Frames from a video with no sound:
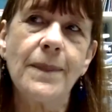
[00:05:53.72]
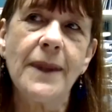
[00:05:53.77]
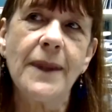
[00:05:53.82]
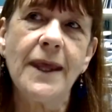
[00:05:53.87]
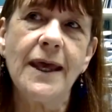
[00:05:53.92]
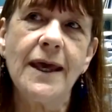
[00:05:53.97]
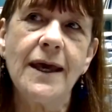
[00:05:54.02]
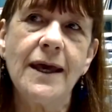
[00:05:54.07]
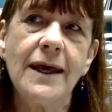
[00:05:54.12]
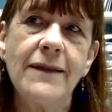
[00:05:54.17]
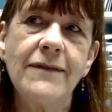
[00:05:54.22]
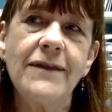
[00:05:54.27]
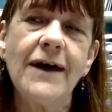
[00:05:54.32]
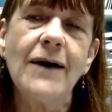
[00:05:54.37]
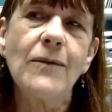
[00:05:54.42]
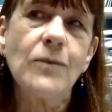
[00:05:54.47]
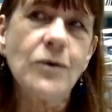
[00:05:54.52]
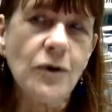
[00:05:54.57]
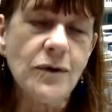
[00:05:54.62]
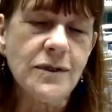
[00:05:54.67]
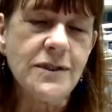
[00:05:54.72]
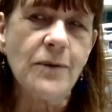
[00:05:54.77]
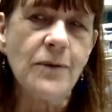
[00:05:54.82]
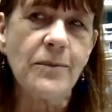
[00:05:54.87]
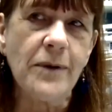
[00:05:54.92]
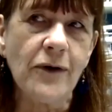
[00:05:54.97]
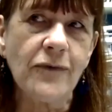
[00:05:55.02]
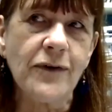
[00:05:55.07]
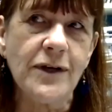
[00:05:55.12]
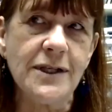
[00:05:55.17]
that would also be of
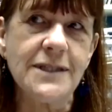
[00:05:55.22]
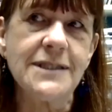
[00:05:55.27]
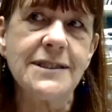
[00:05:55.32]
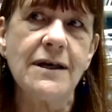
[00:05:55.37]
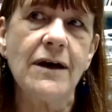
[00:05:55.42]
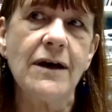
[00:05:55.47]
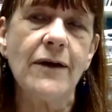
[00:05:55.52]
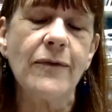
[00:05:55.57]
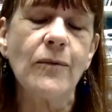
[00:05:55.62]
concern.